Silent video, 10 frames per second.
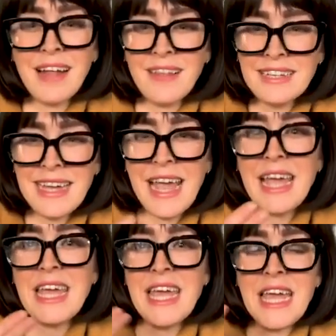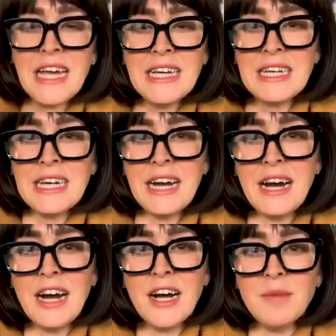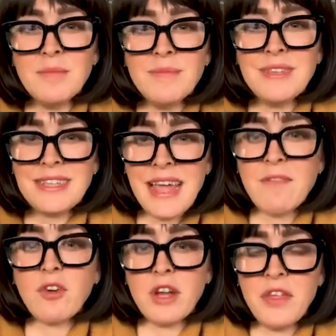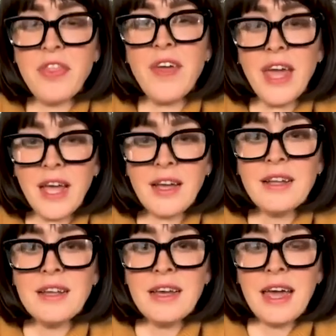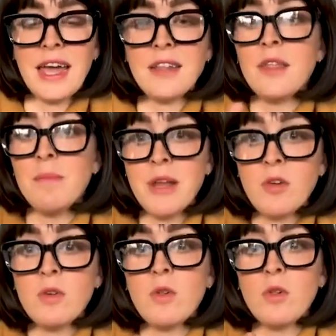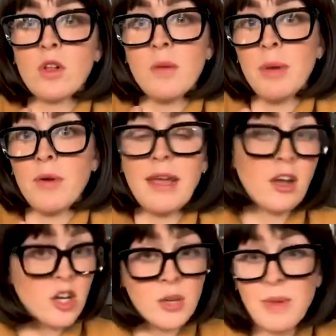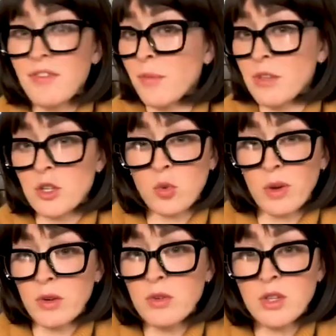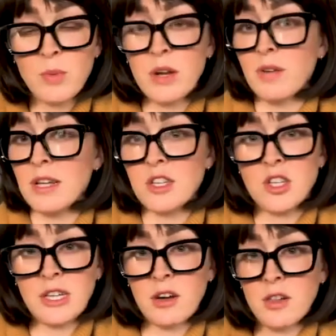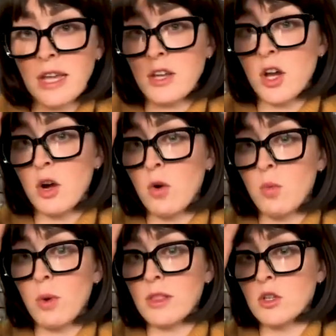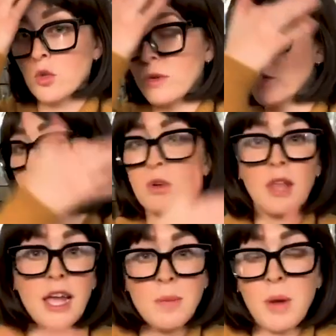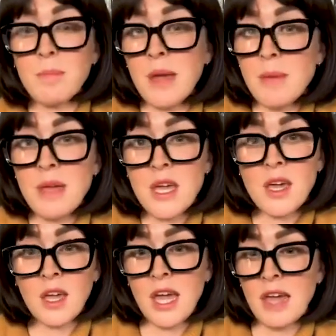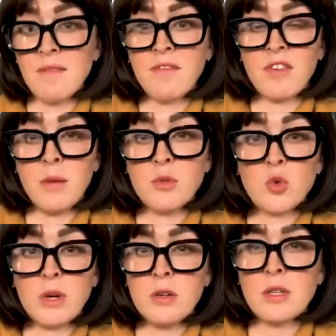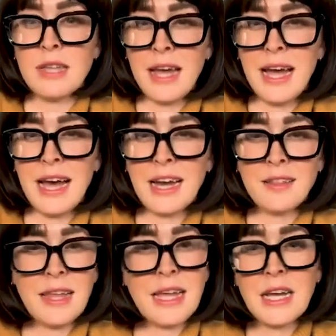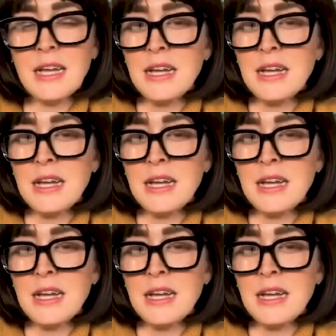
like tangy, savory thing. And the mineral component could be from the soils. We don't necessarily know what the soils were like, but maybe it came from soils that had like